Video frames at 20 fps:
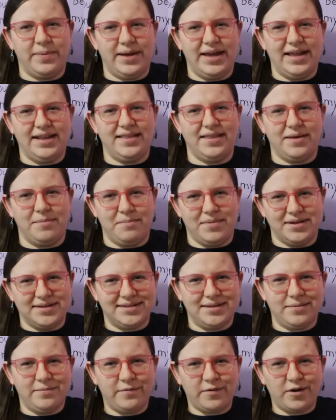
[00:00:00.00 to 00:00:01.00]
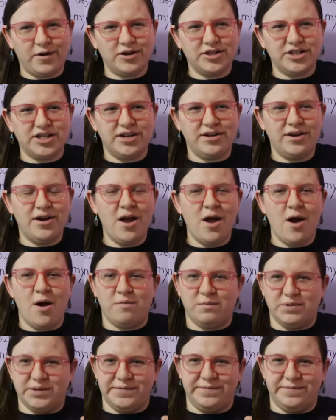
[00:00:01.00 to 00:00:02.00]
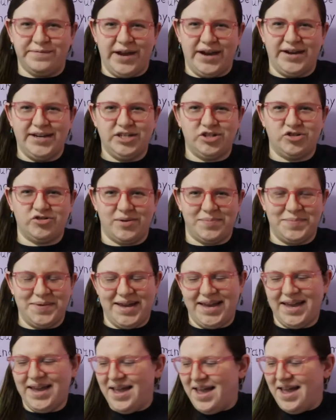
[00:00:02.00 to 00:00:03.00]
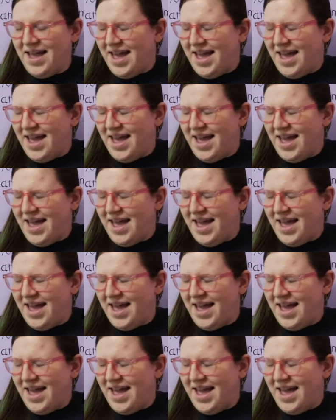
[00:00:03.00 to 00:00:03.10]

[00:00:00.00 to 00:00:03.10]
but the Muslim version was very trippy.